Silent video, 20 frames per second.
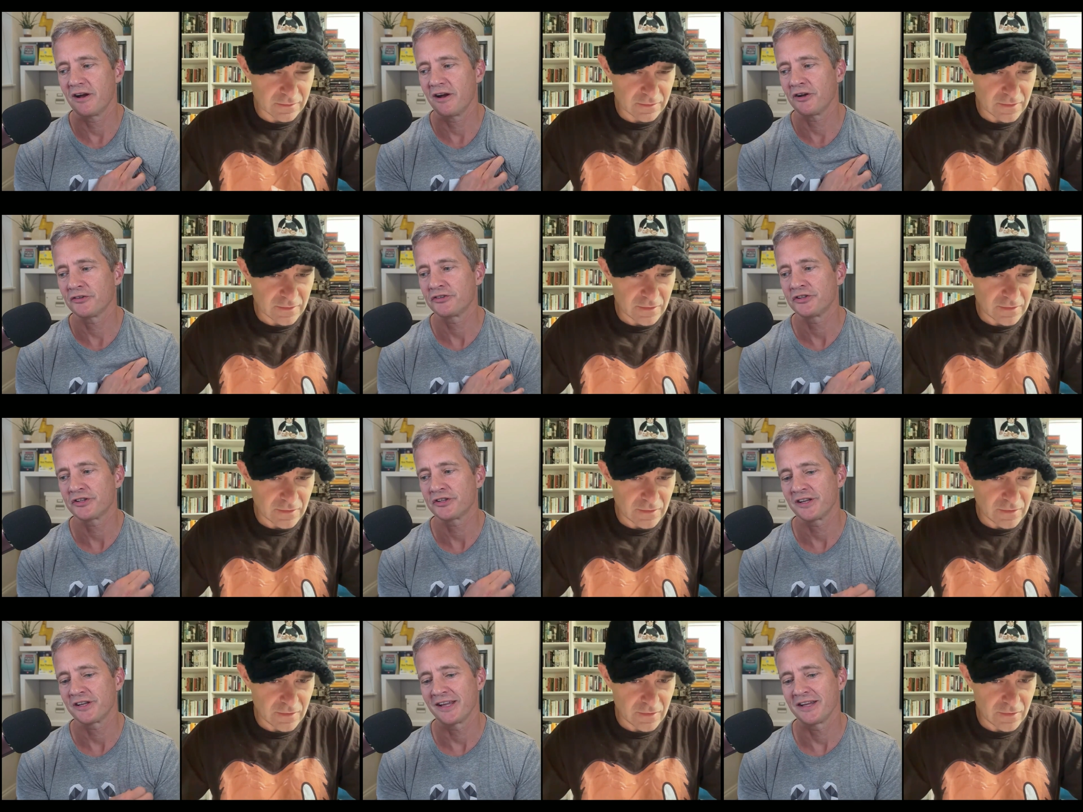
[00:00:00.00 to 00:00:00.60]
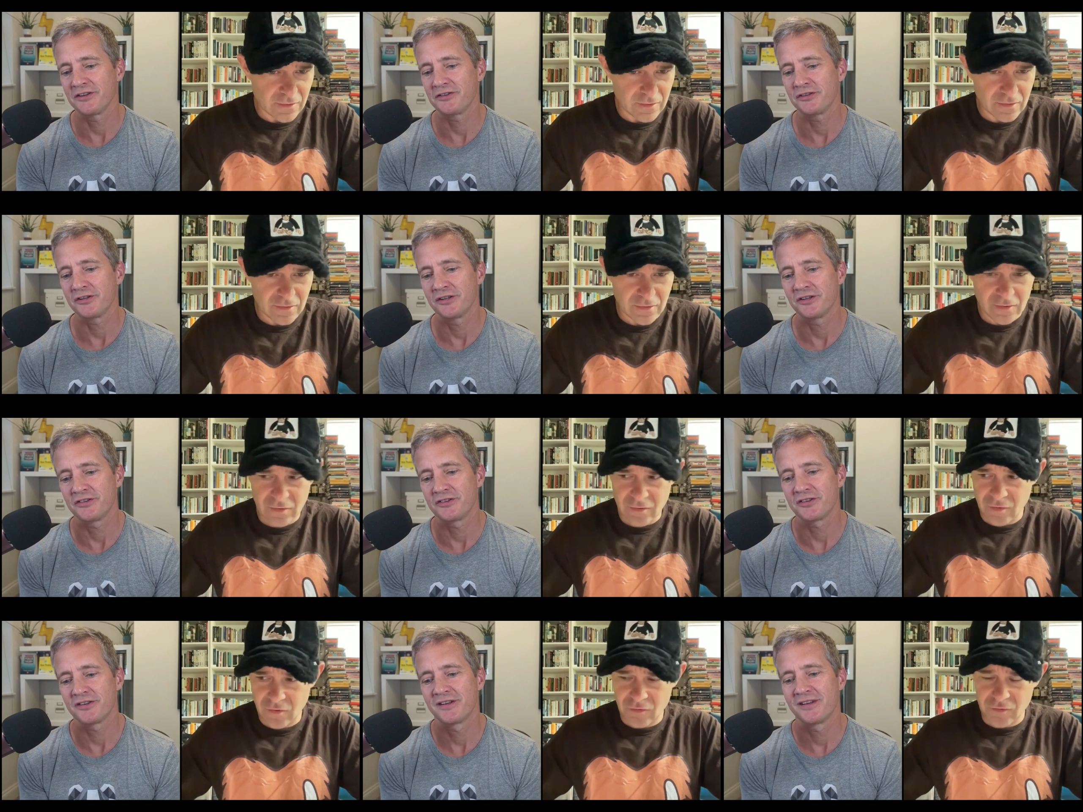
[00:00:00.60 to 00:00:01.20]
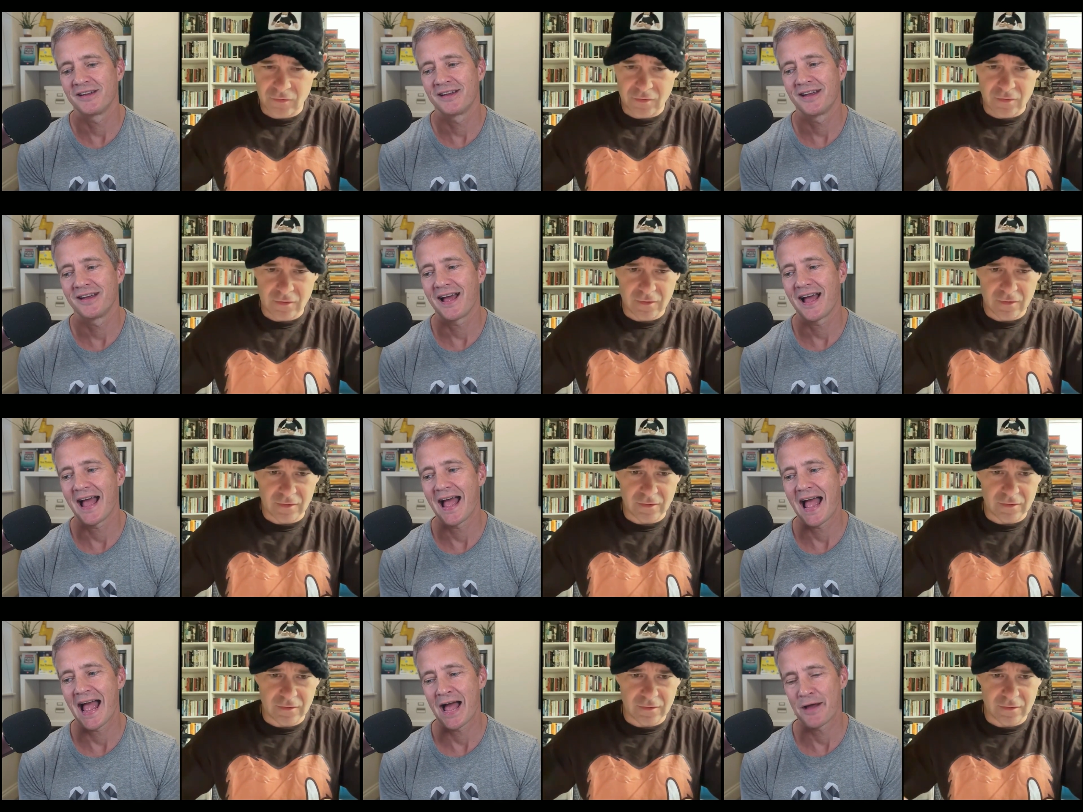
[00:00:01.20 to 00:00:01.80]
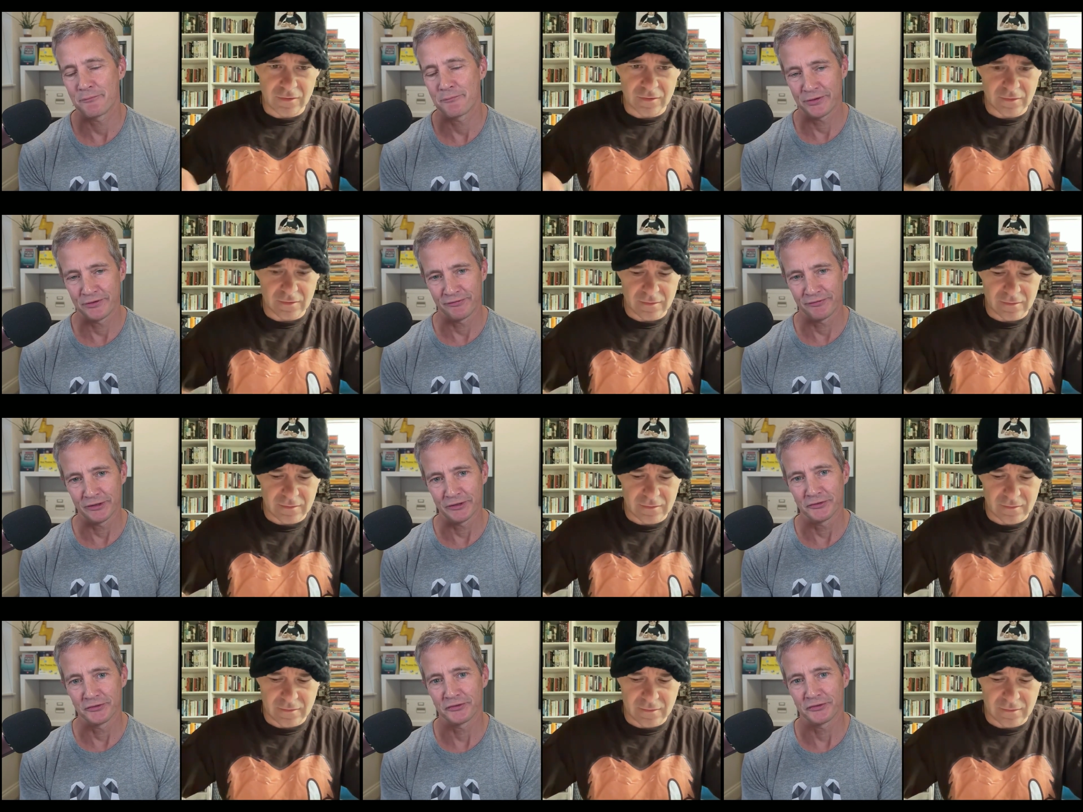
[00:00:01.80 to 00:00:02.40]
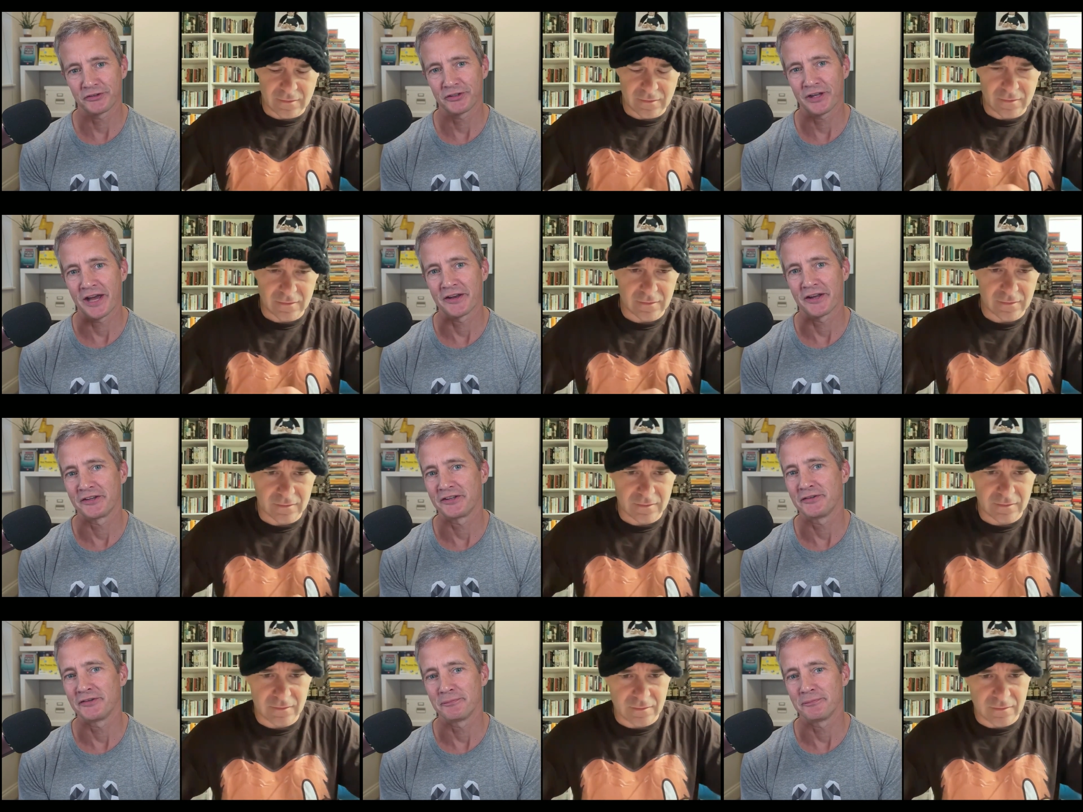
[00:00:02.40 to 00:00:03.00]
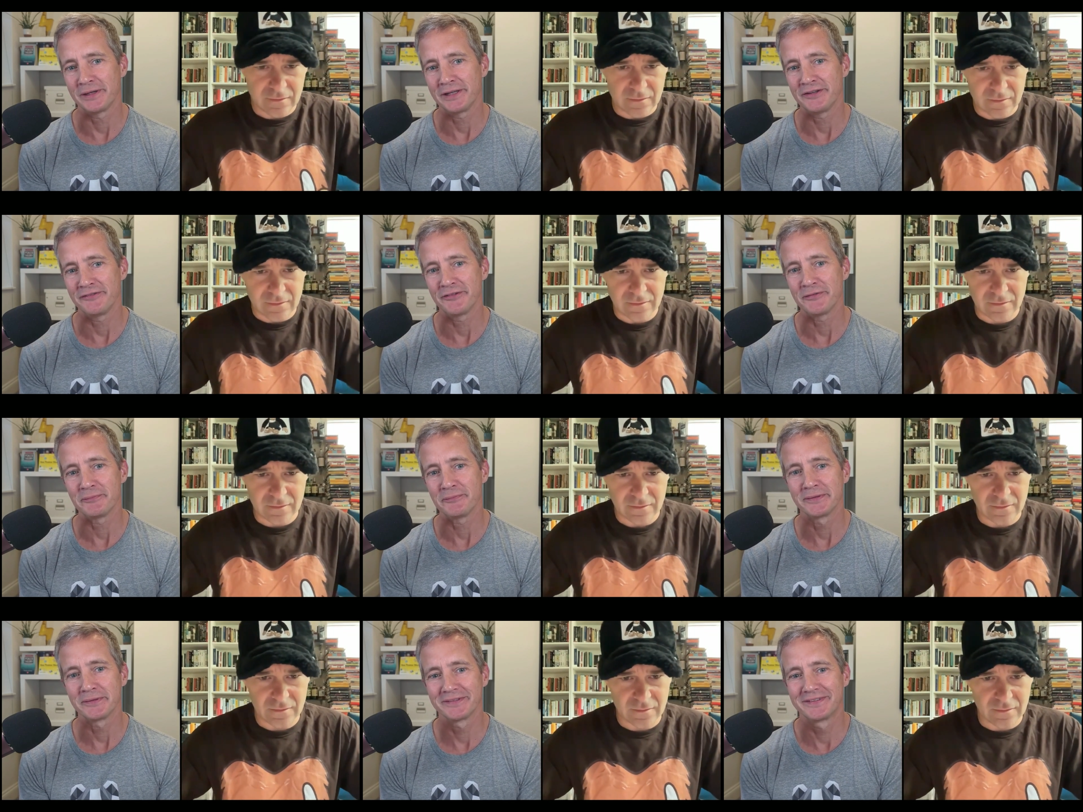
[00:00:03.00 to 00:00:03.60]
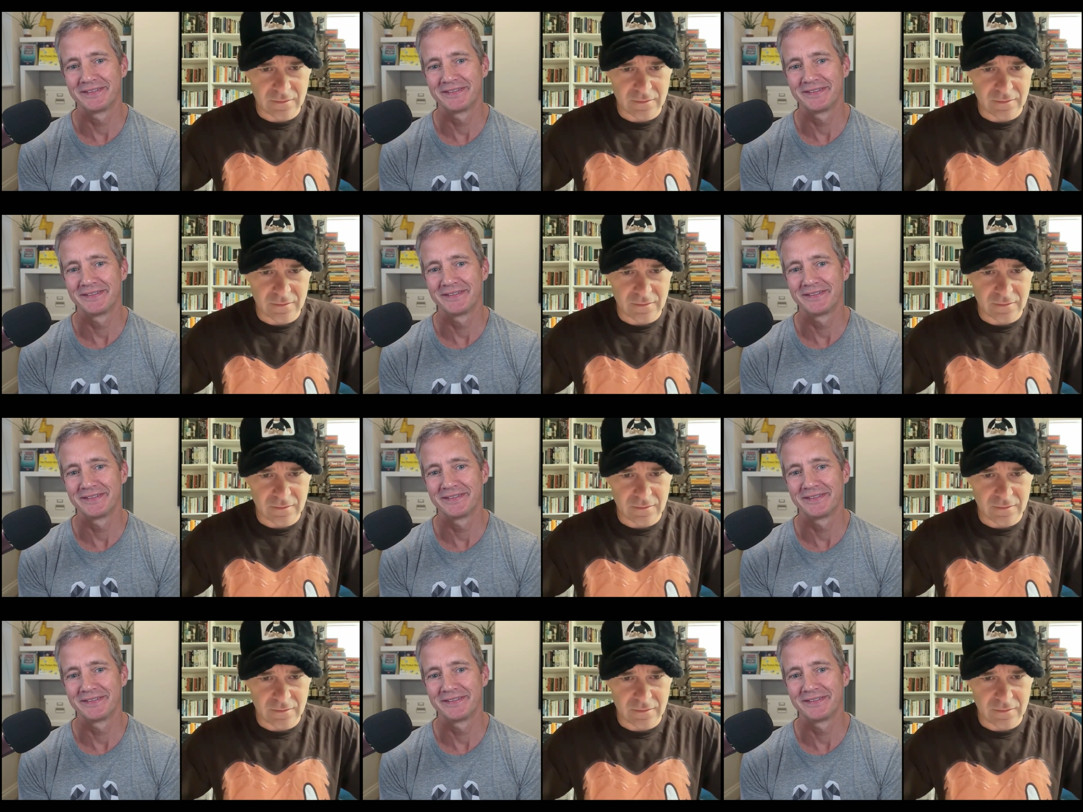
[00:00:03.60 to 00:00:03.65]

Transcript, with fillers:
Speaker 1: articulated ambivalence, and I didn't believe him.